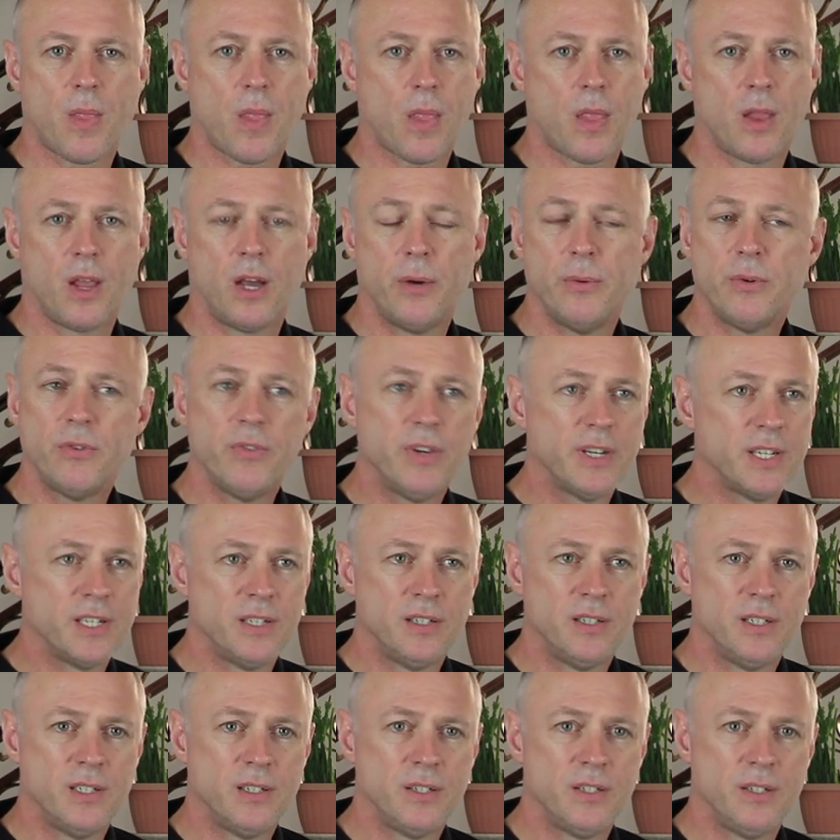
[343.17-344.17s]
I would
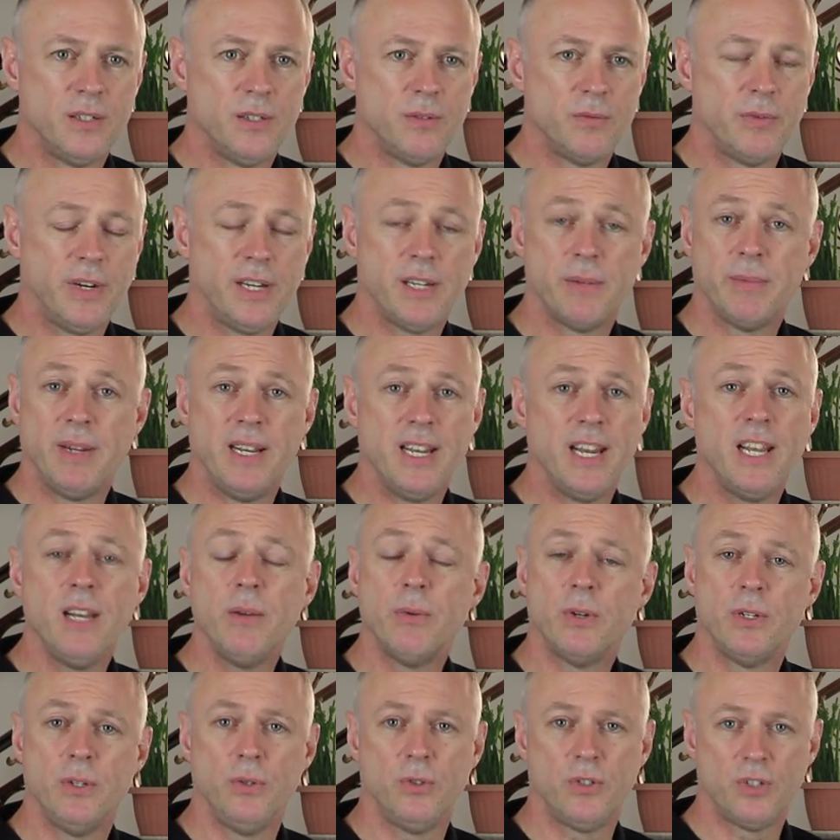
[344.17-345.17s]
recommend
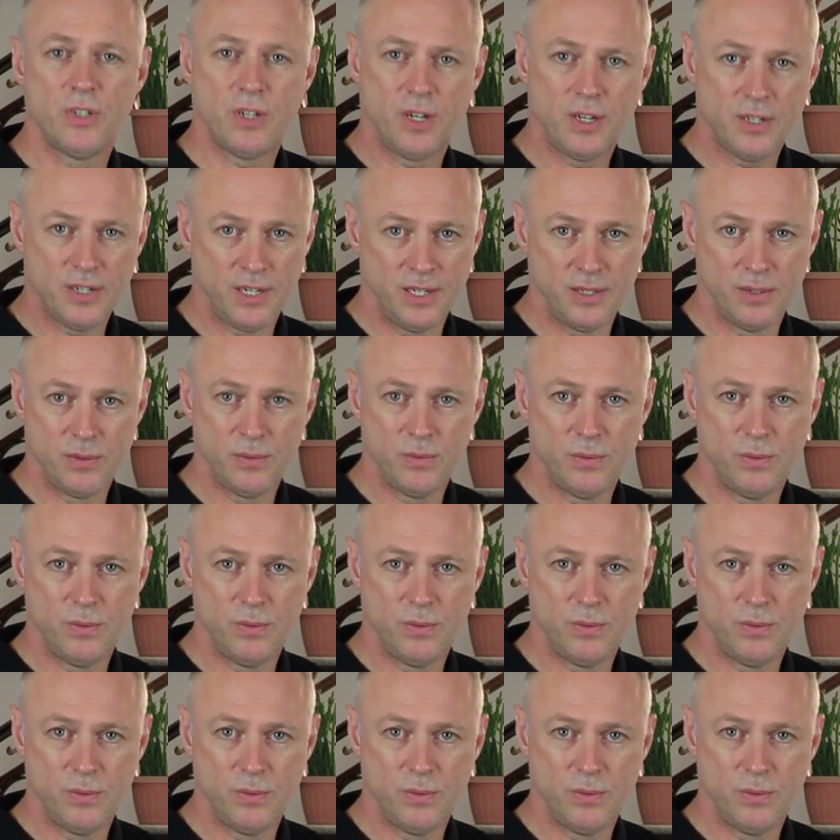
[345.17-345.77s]
anyone who's starting